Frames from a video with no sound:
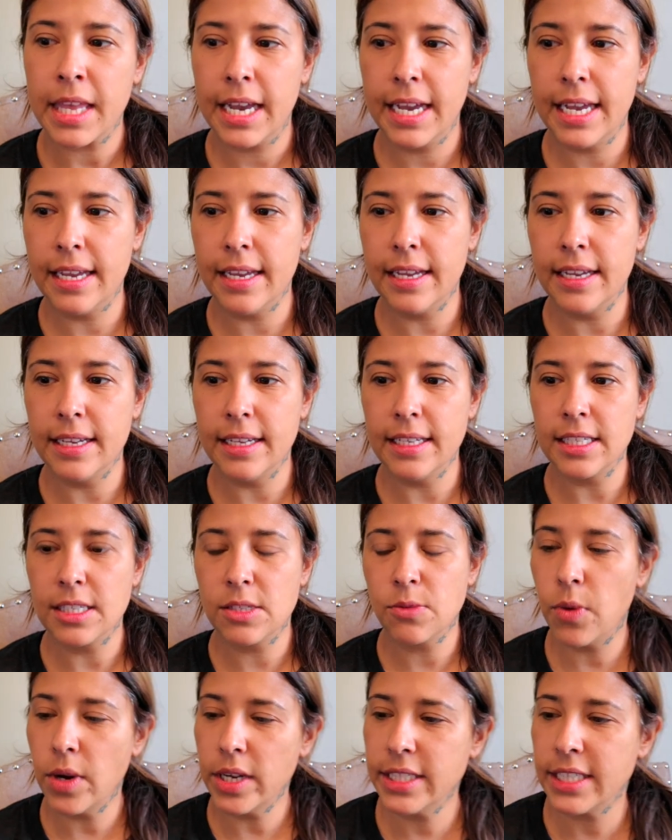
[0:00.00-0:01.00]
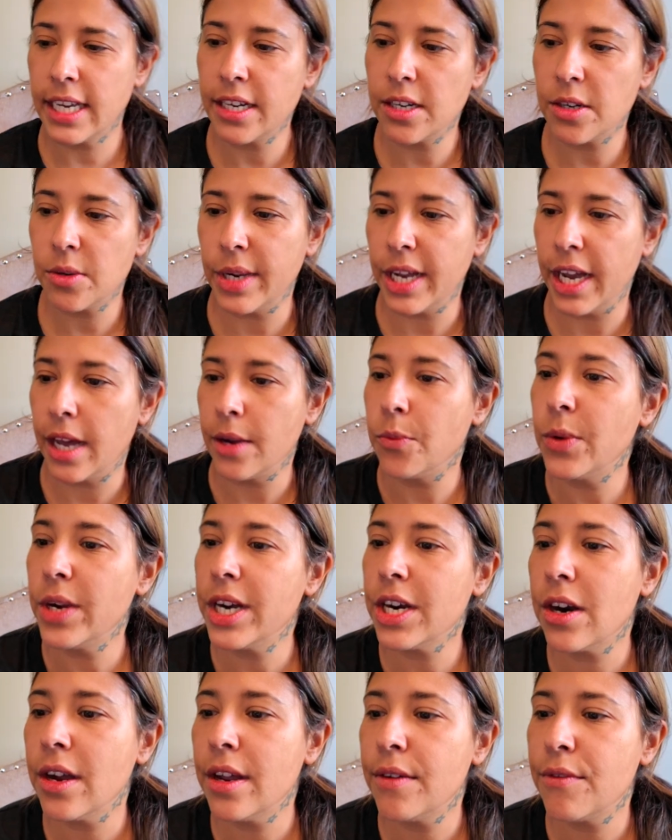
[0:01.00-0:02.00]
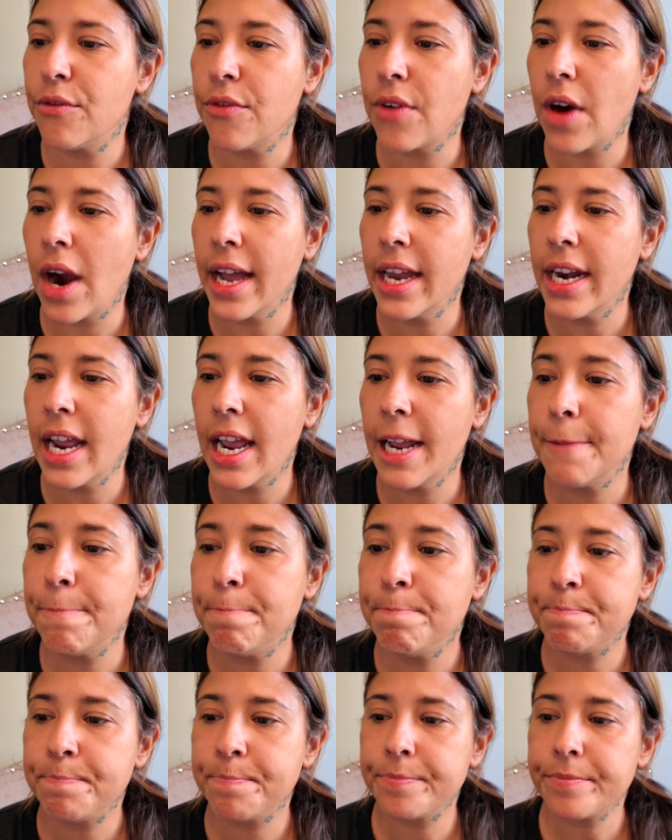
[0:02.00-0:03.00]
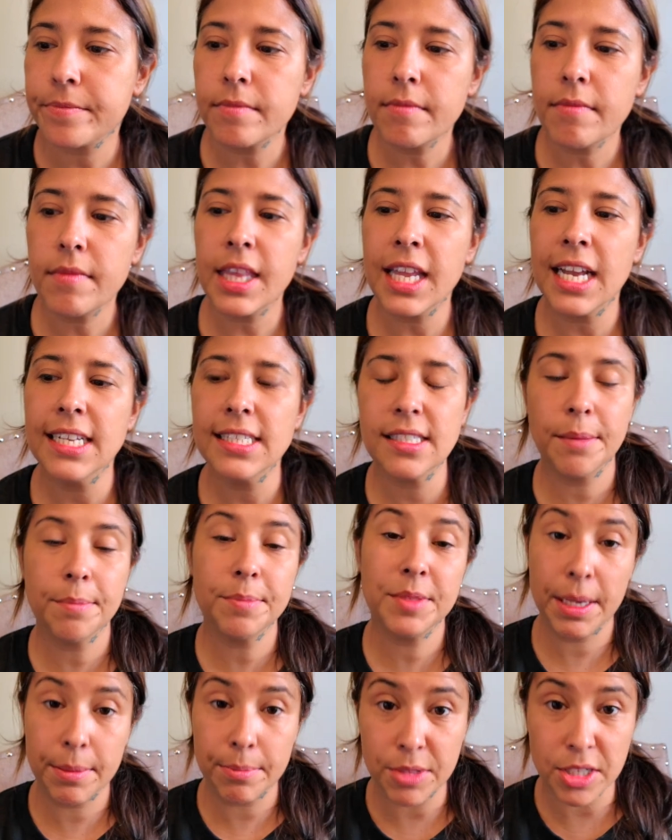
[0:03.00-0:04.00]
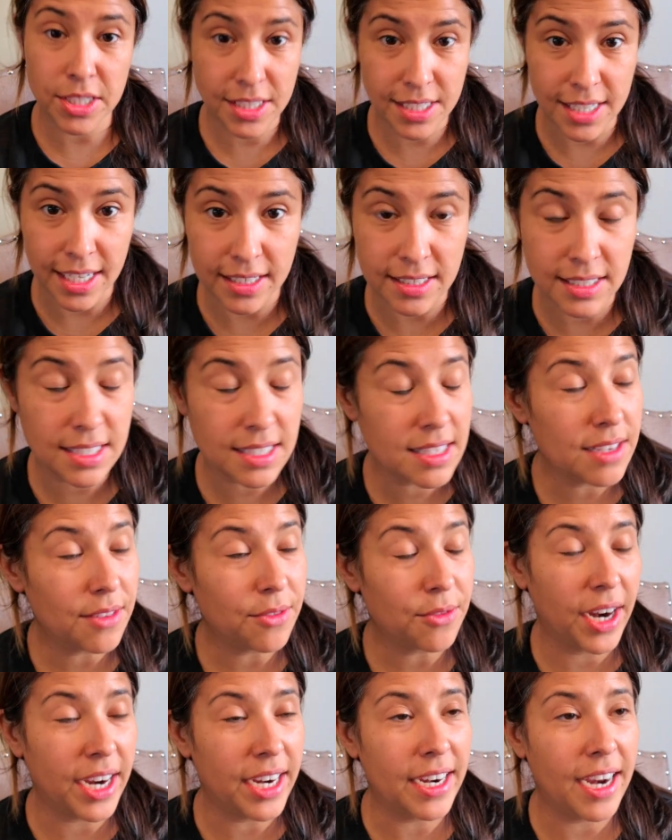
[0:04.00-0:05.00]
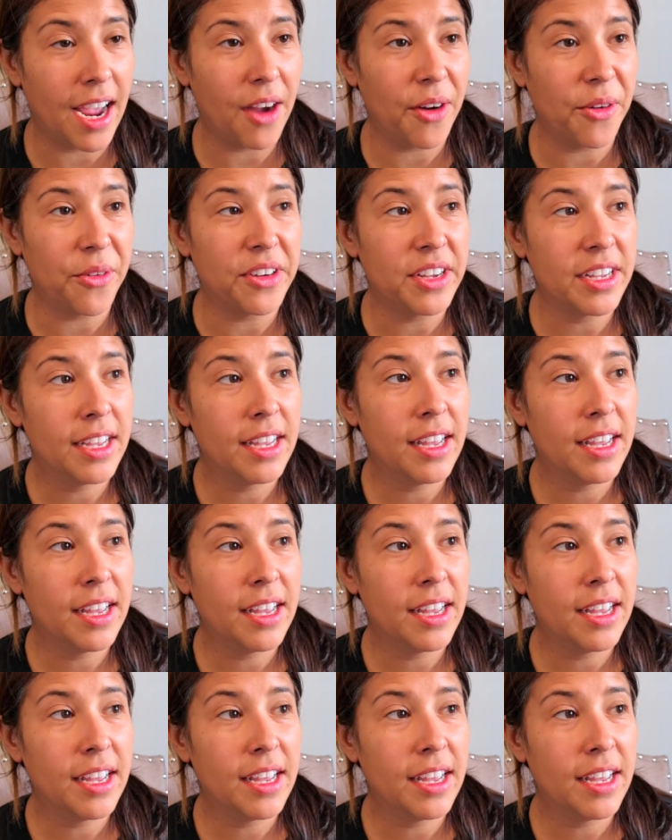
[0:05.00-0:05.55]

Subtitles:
is, what day are we on? We are on Friday, September 6th right now.